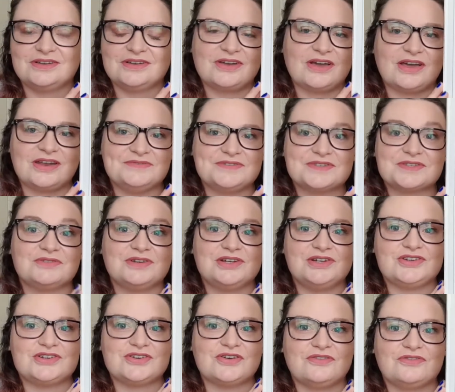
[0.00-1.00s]
kind of
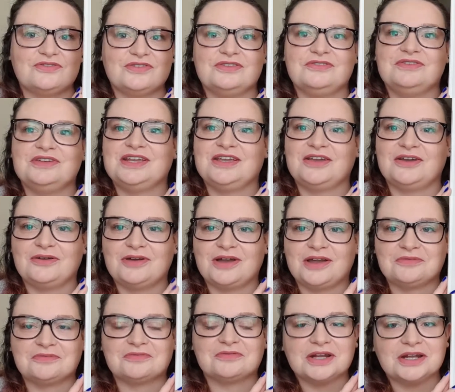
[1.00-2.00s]
screenshot for the video. I
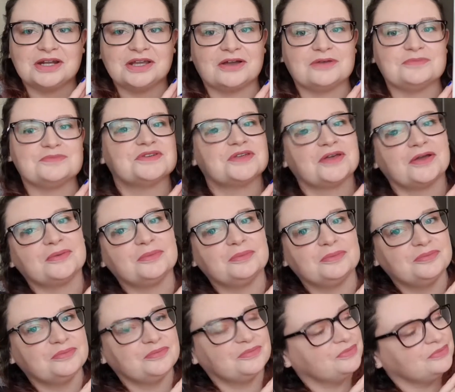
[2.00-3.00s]
really hope so.
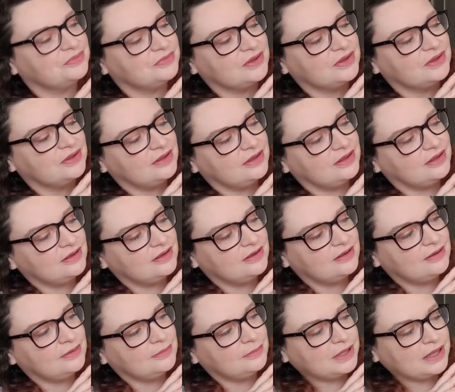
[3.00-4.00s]

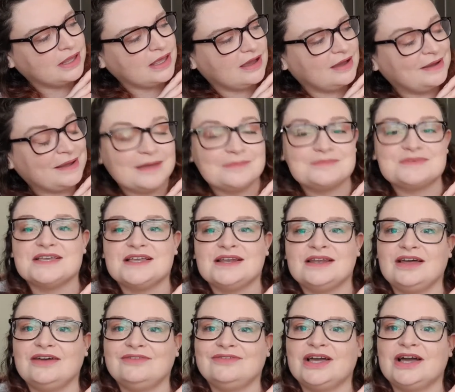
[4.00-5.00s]
But yeah, I absolutely
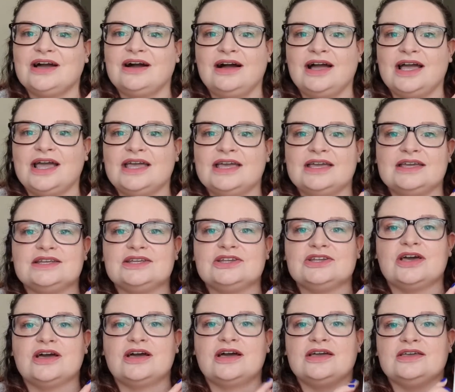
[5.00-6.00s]
love it. I
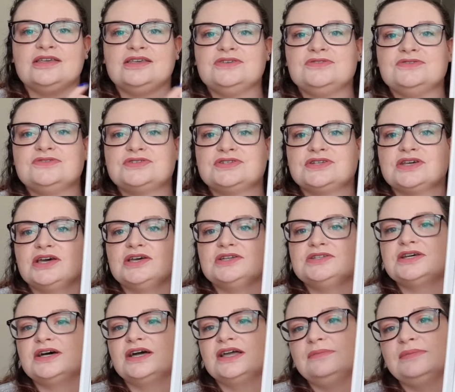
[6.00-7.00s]
used a
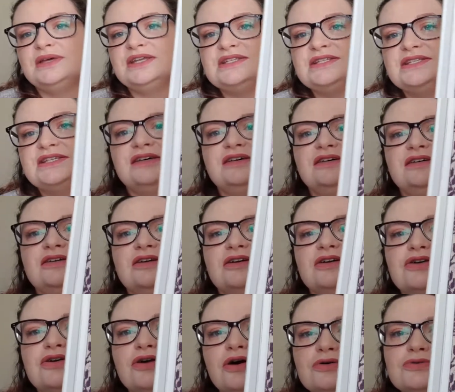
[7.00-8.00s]
diamond
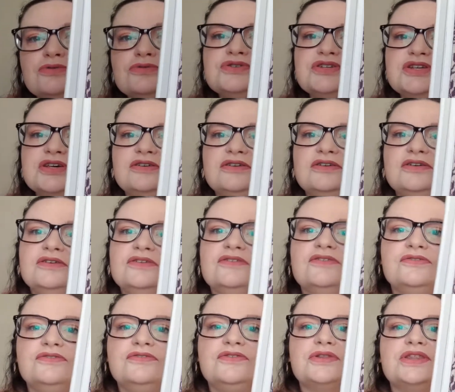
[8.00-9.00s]
gold
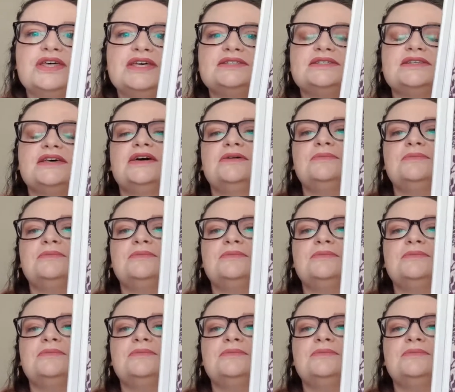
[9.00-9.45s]
for this